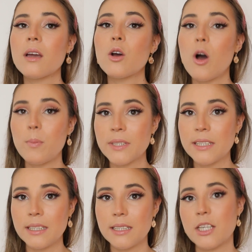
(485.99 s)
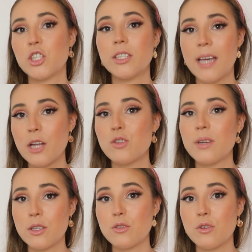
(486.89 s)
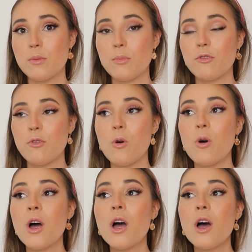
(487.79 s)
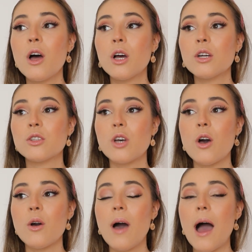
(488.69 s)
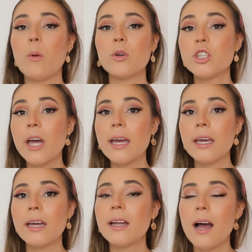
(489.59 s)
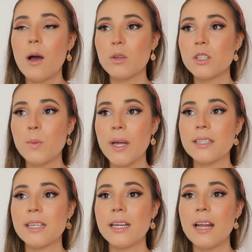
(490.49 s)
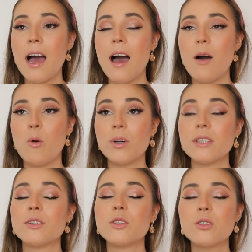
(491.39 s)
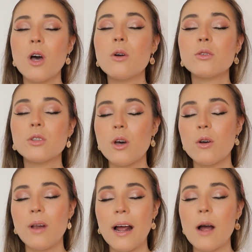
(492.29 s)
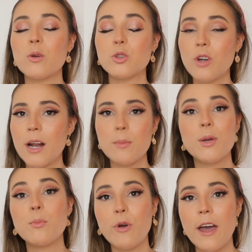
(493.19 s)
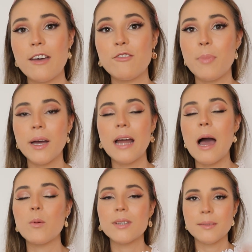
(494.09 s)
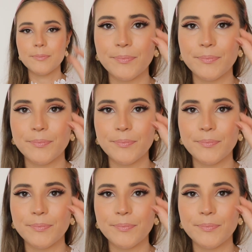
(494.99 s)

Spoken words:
copperties that she's had to insert before. So I was shaking, I was sweating, I was so like, I was trying to be brave, but I was